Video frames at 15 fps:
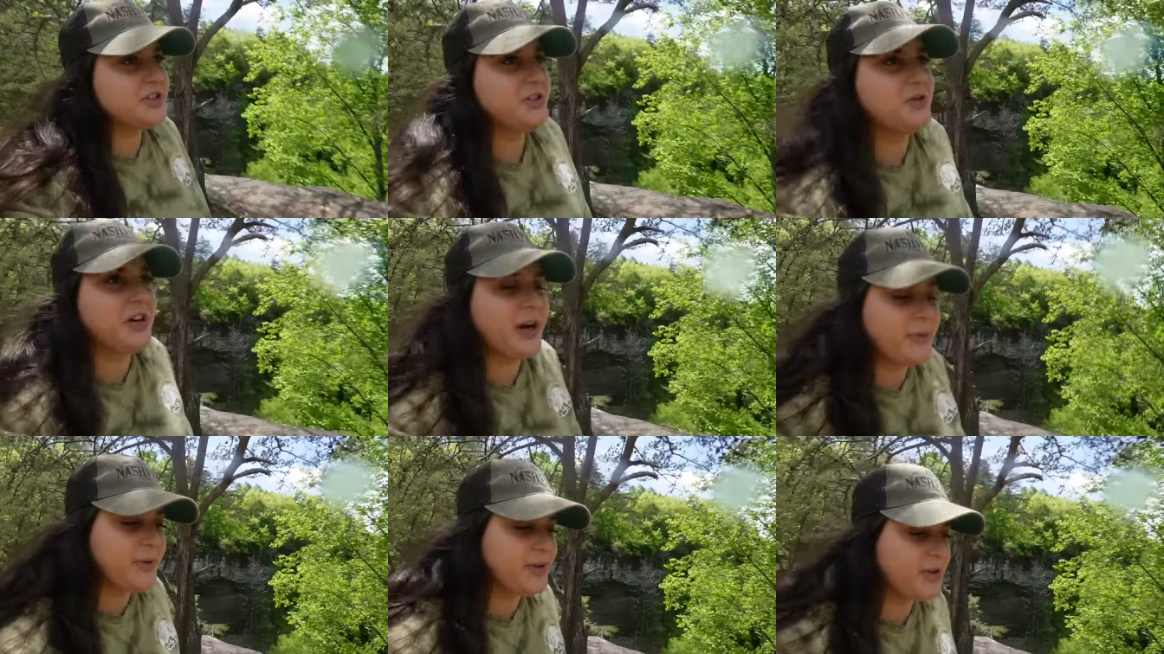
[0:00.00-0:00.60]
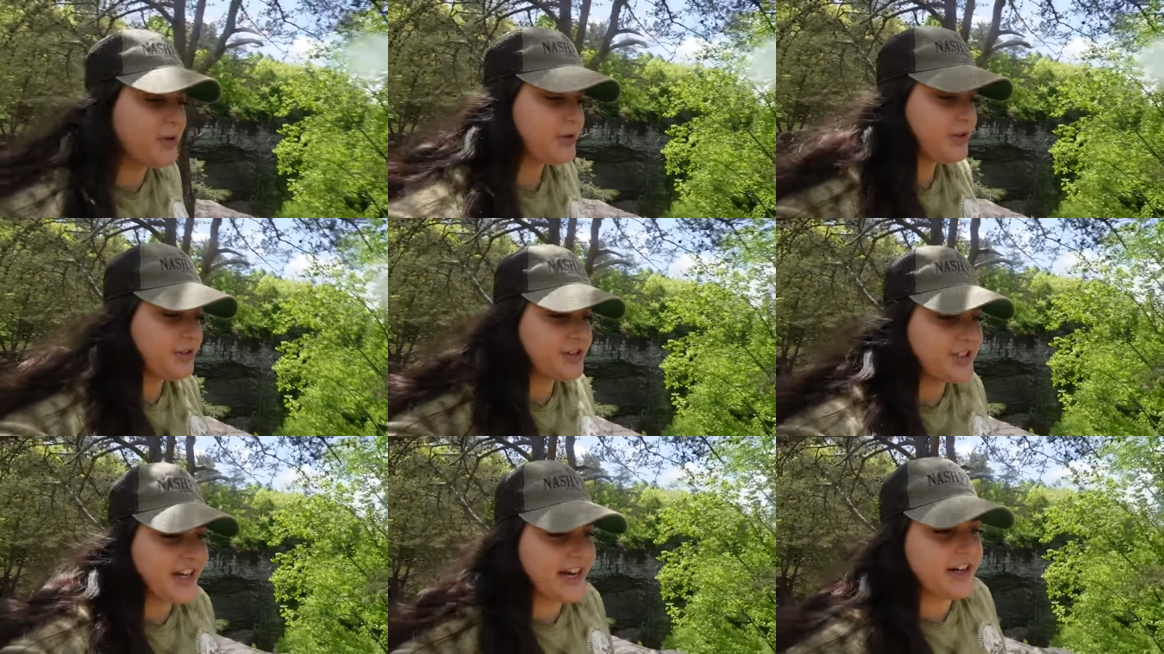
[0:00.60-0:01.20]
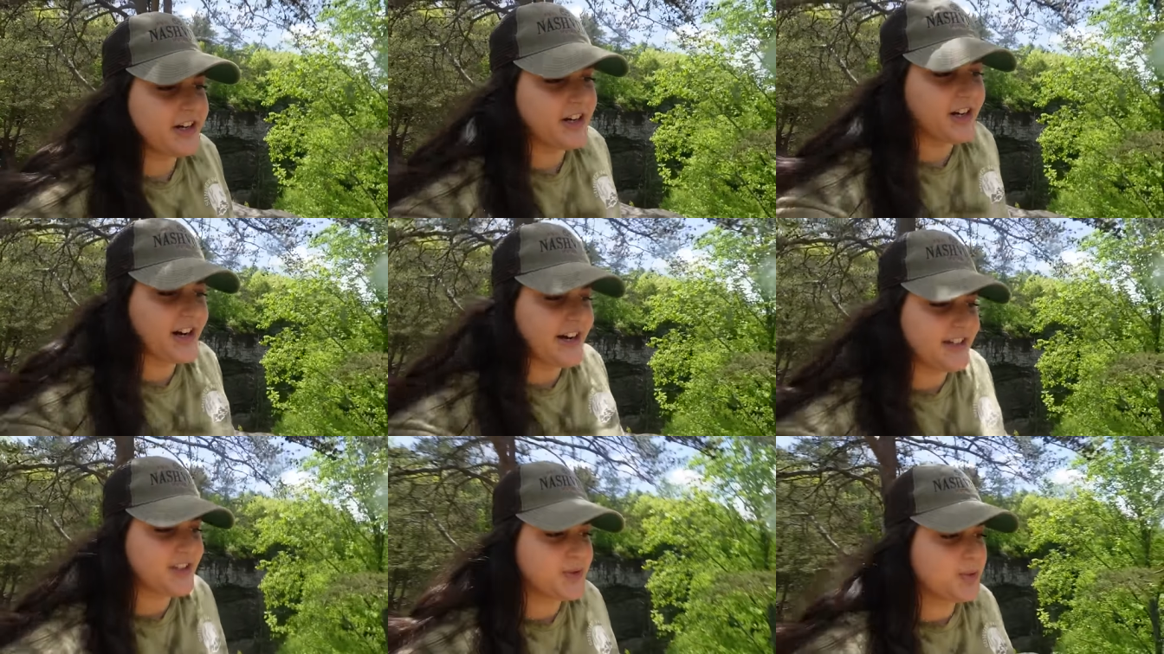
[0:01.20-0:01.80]
to a couple locals that
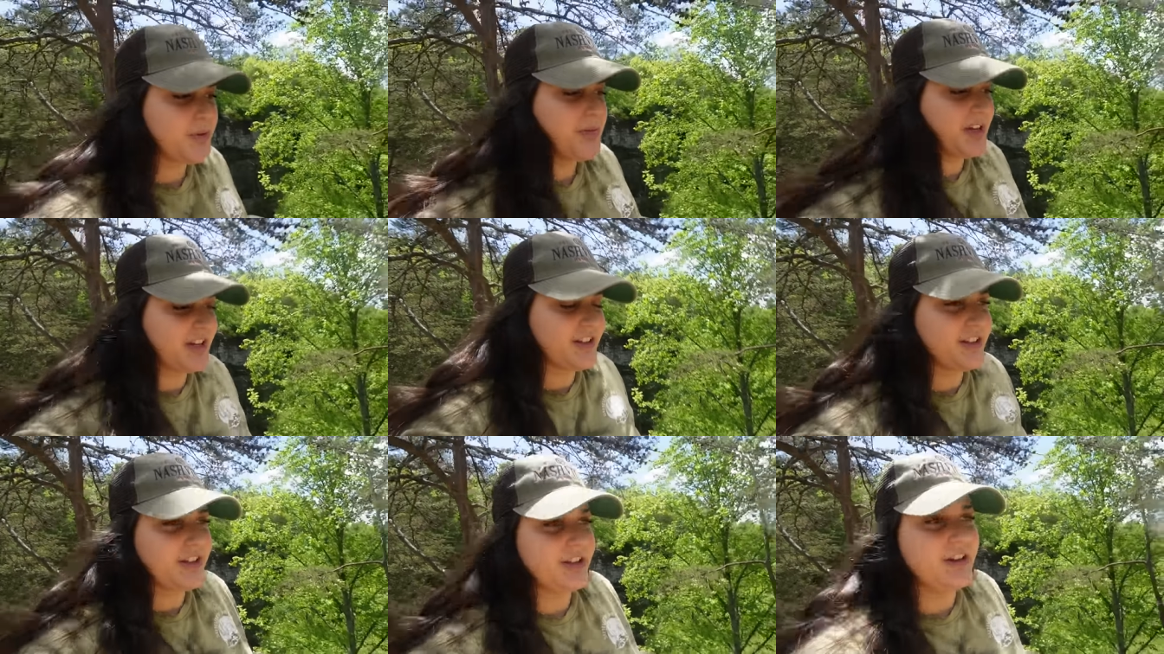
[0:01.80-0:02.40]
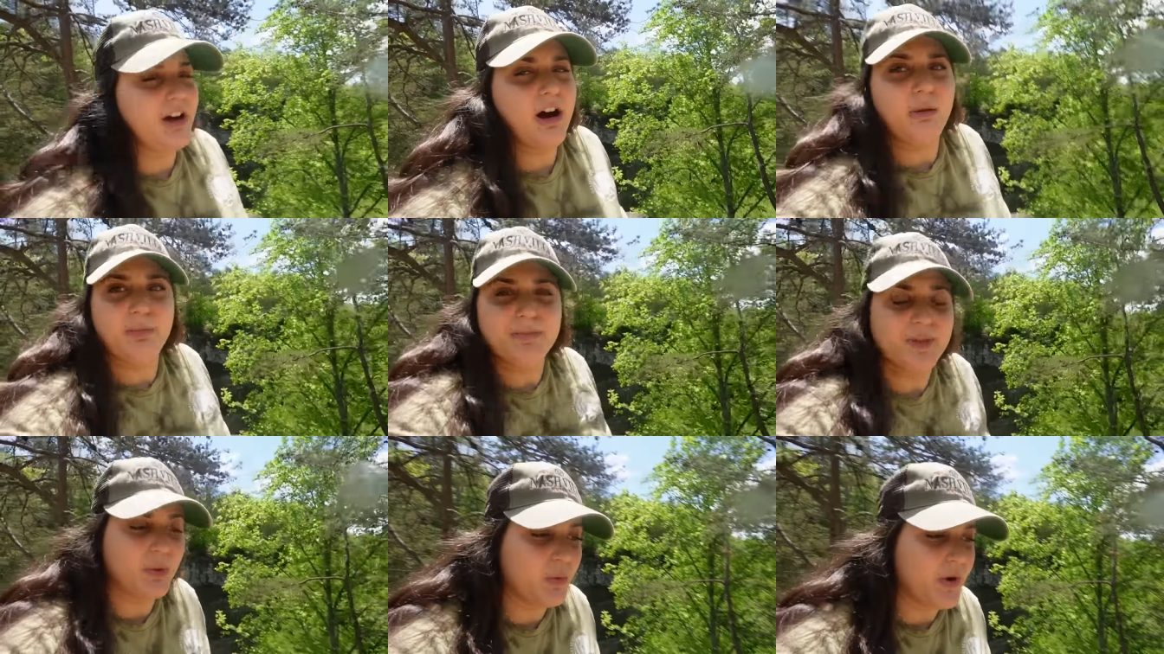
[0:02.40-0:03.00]
are swimming a little up the